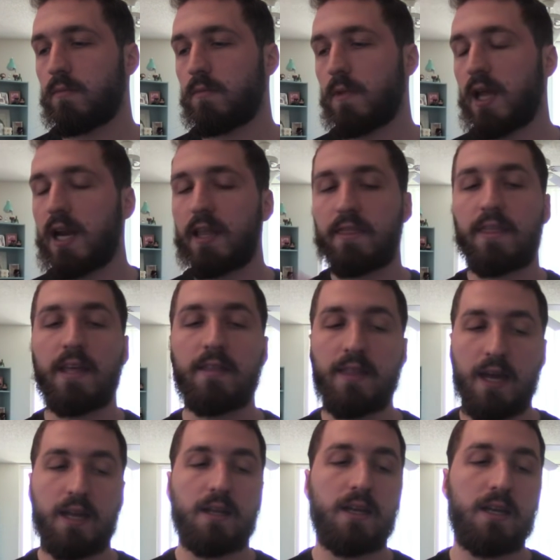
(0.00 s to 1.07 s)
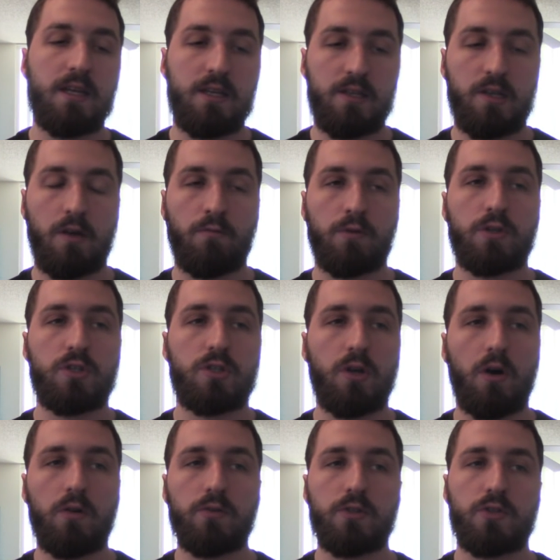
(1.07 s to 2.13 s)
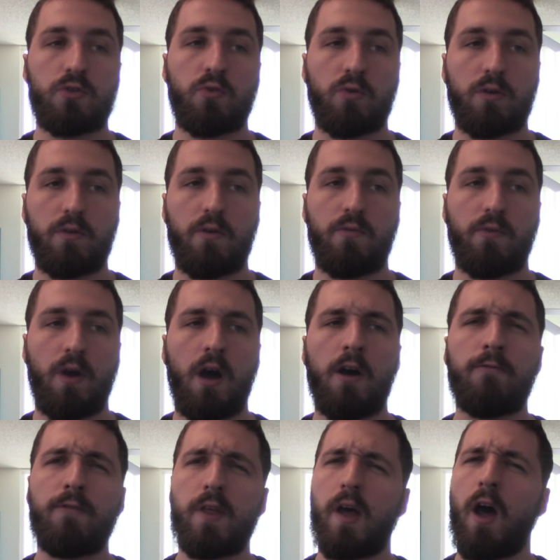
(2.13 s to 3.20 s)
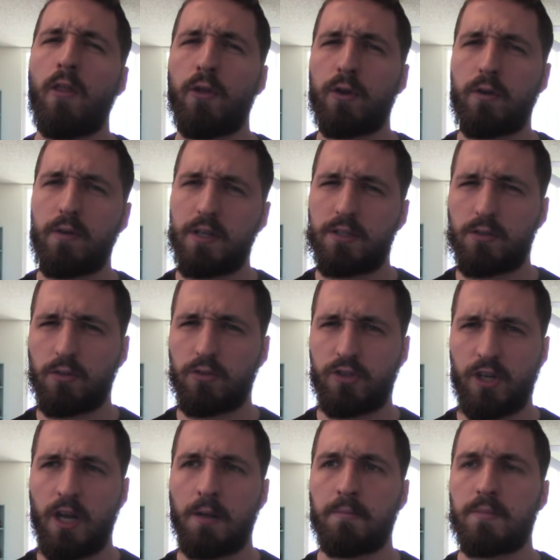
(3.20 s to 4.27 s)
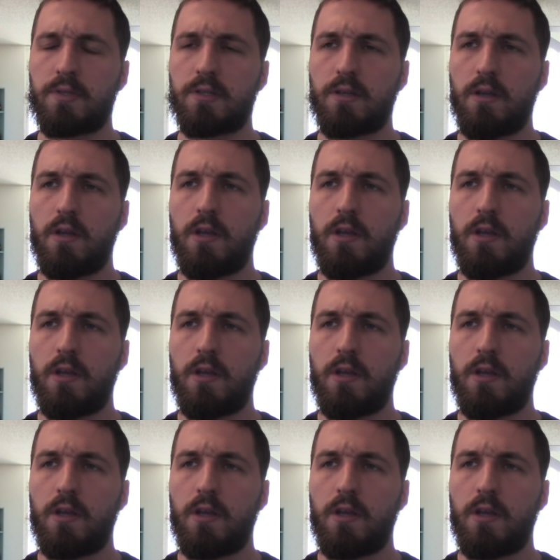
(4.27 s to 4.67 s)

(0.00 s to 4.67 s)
And I think that is a result, sort of the other crystal gems.